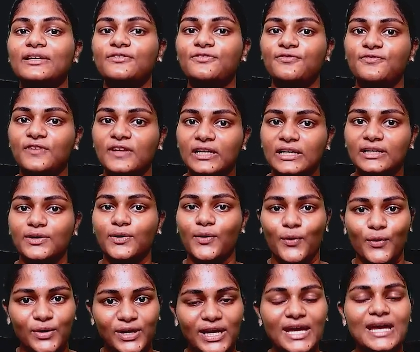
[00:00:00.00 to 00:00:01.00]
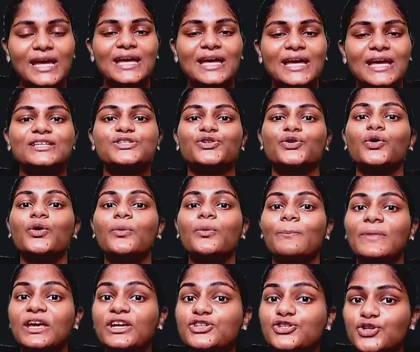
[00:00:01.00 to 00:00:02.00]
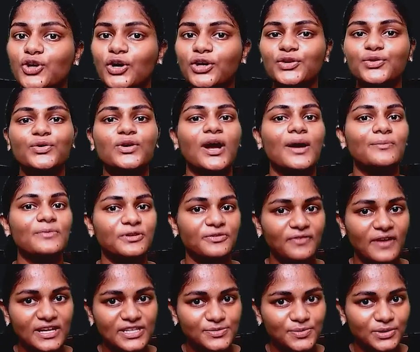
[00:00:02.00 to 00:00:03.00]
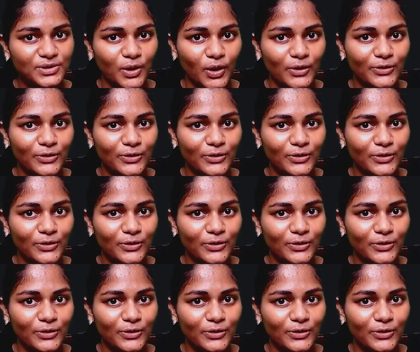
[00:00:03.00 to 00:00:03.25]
Okay, so make sure you come revise with all of your